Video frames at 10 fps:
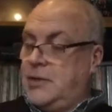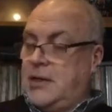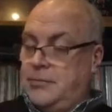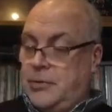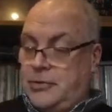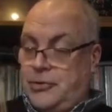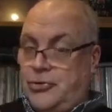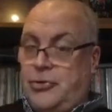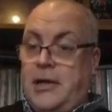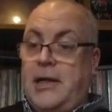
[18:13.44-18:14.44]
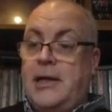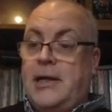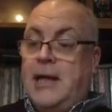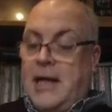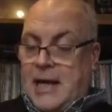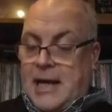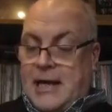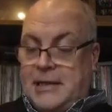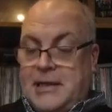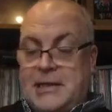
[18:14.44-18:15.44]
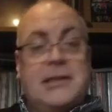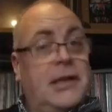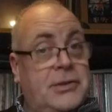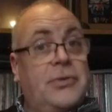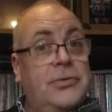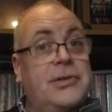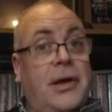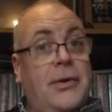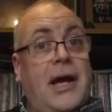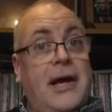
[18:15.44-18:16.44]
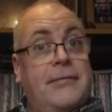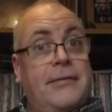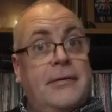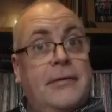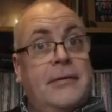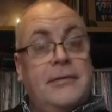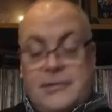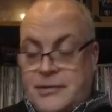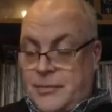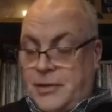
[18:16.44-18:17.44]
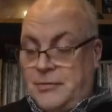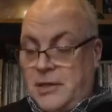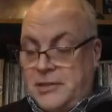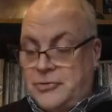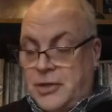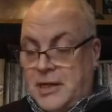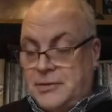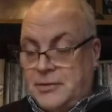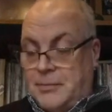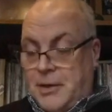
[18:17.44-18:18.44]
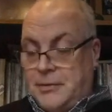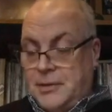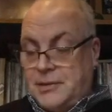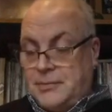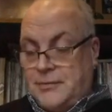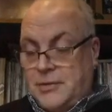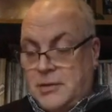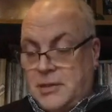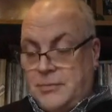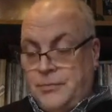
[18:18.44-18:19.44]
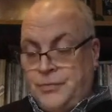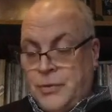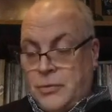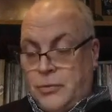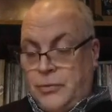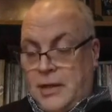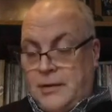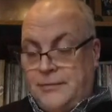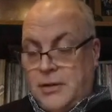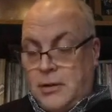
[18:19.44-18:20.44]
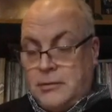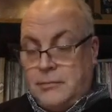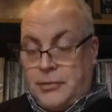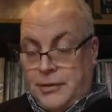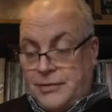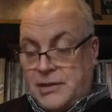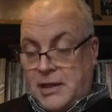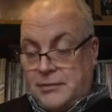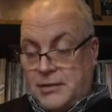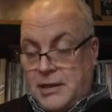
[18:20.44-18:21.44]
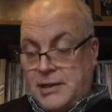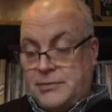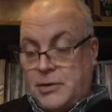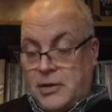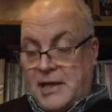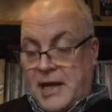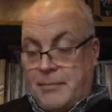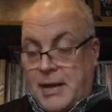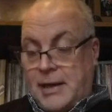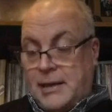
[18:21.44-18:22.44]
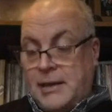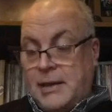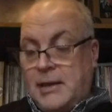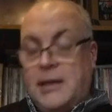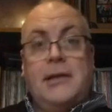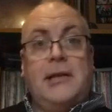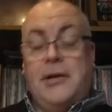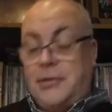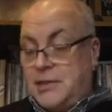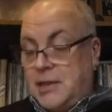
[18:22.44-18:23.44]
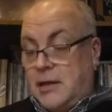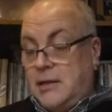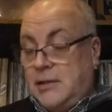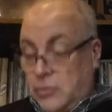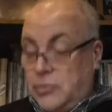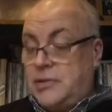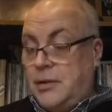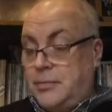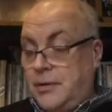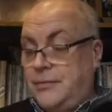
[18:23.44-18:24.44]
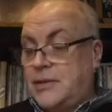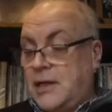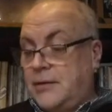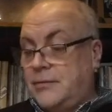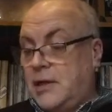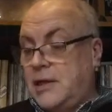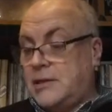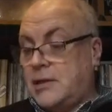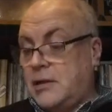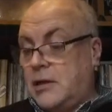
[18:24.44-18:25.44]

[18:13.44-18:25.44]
album, Doris Troy, and this does also have some unreleased tracks on the bonus. We've got All That I've Got, previously unreleased. We've got Get Back, Dearest Darling, also previously unreleased.